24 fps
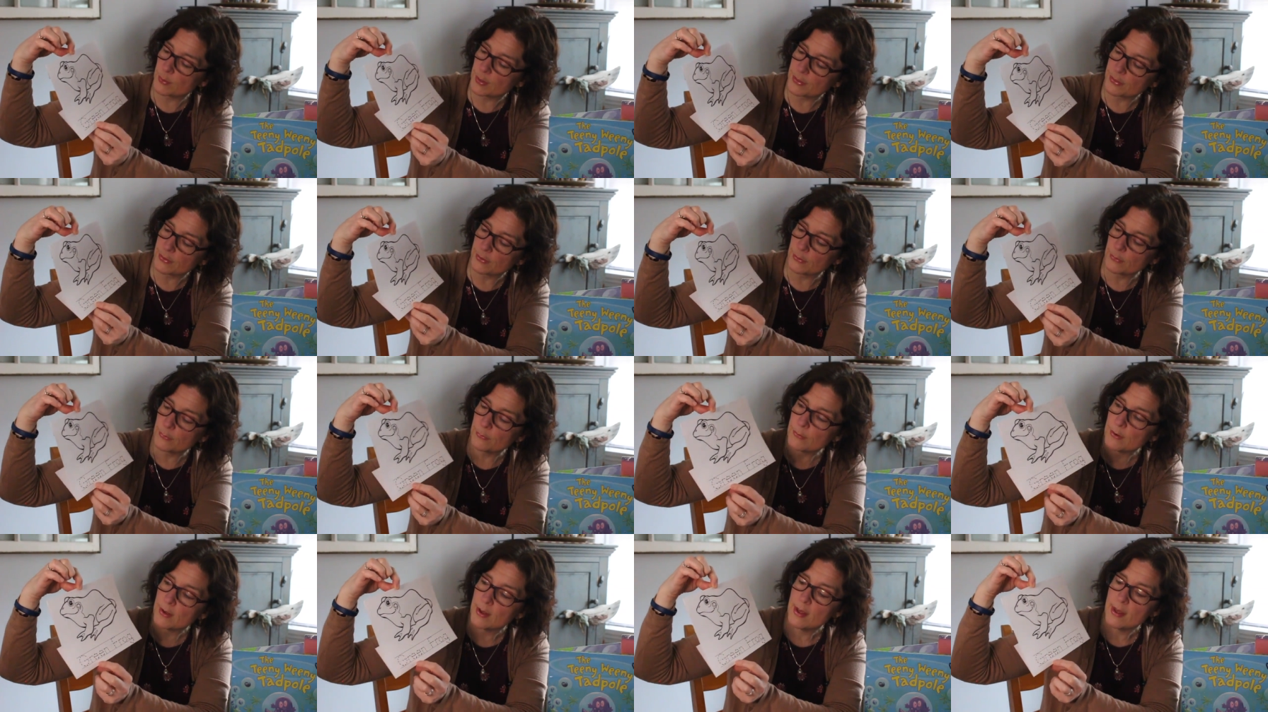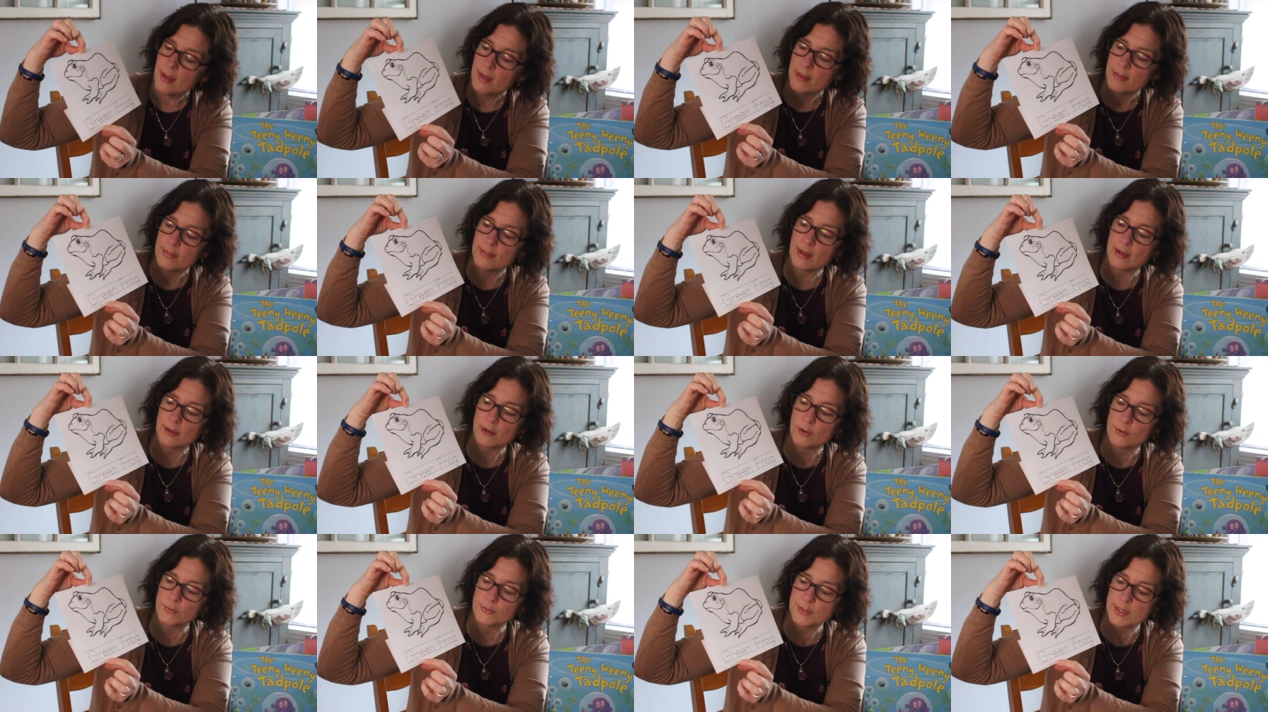with you
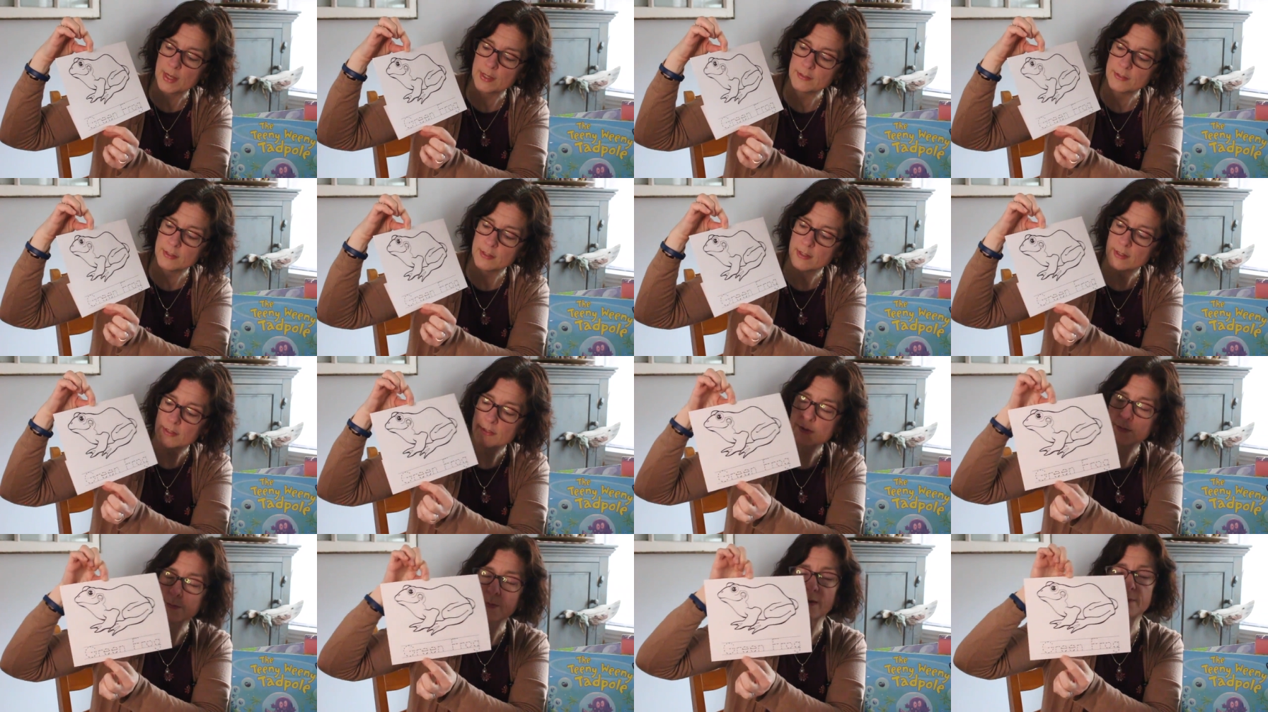that goes onto this